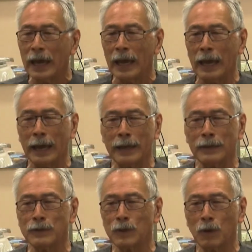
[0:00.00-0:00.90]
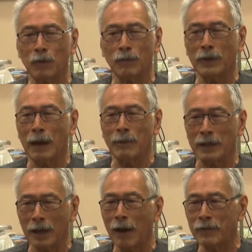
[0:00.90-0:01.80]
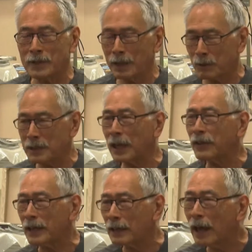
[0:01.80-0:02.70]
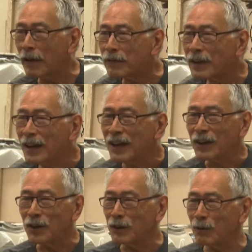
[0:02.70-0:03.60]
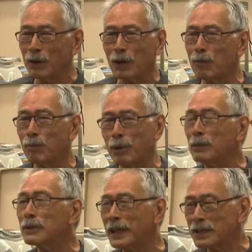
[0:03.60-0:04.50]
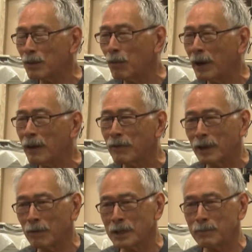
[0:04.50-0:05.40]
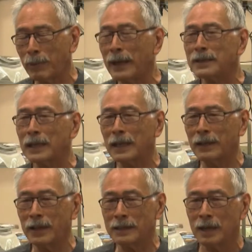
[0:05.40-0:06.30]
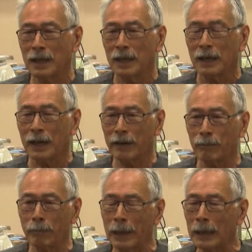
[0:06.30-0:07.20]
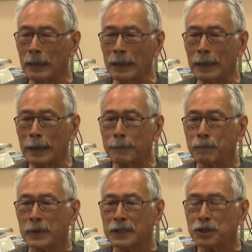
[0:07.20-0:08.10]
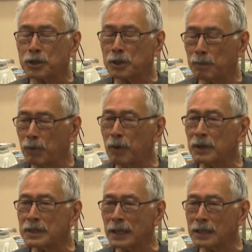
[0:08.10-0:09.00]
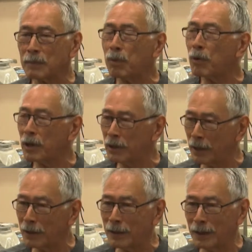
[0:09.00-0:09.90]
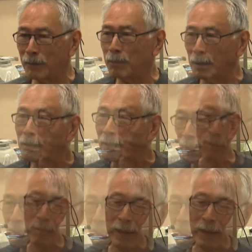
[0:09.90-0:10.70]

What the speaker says: And so, obviously there was nothing left. There were no buildings or whatever. There were just basically these kind of metal supports that supported then the building.